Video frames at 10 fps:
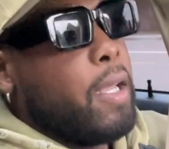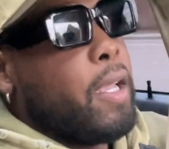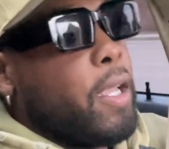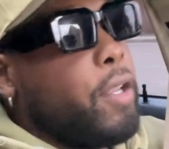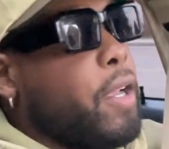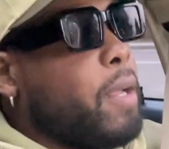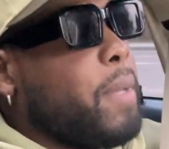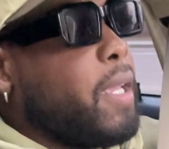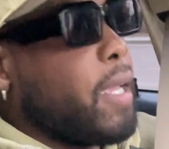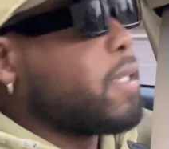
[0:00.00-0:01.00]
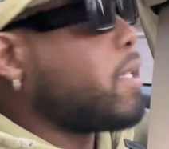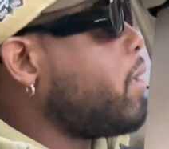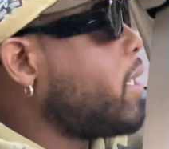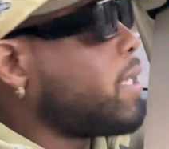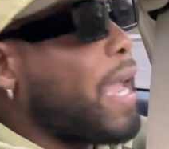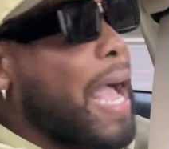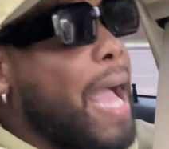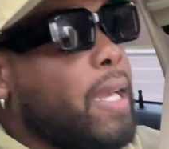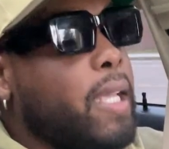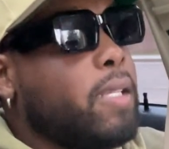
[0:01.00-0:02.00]
You know what I mean? And so it's like I
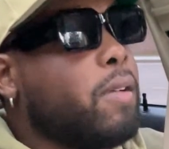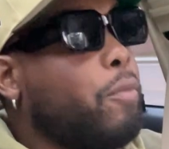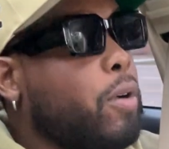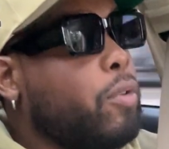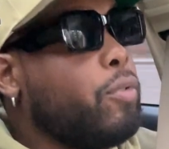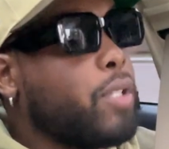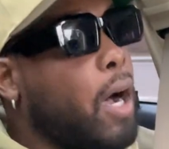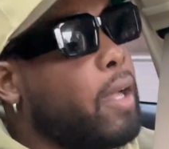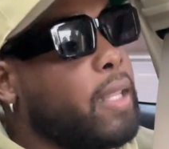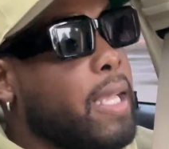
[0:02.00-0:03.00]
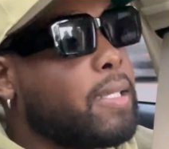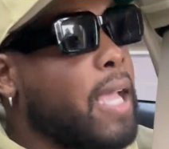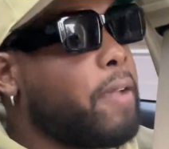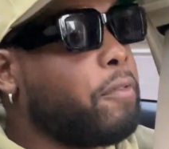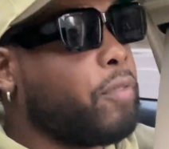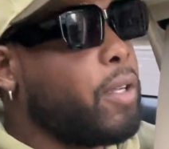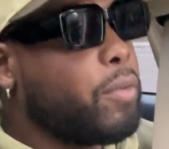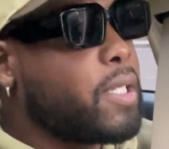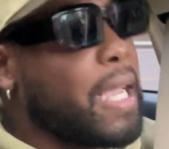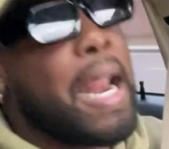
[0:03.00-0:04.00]
need someone who's on that same
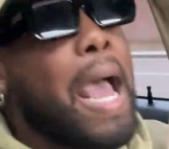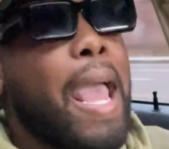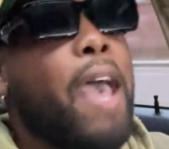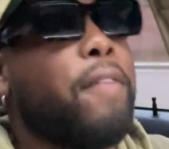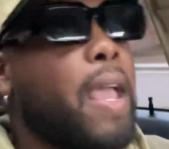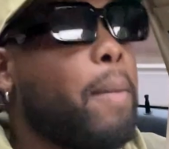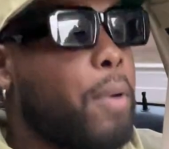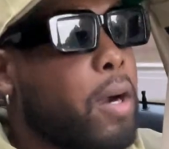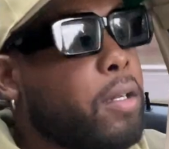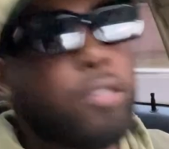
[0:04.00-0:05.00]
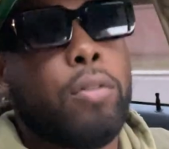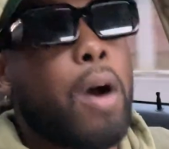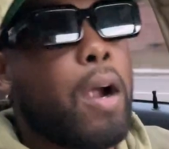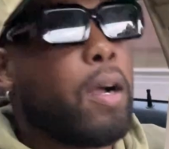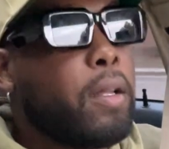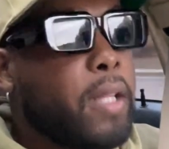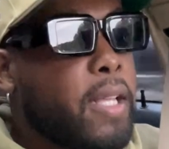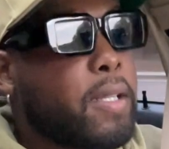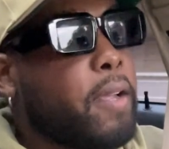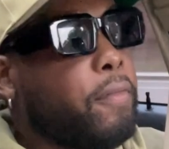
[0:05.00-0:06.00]
frequency. And I have had partners who are on that
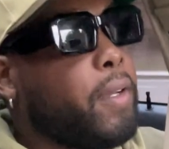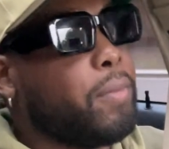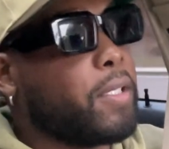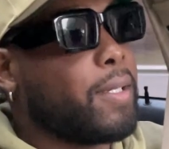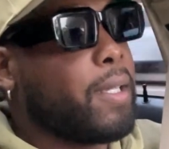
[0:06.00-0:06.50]
same frequency.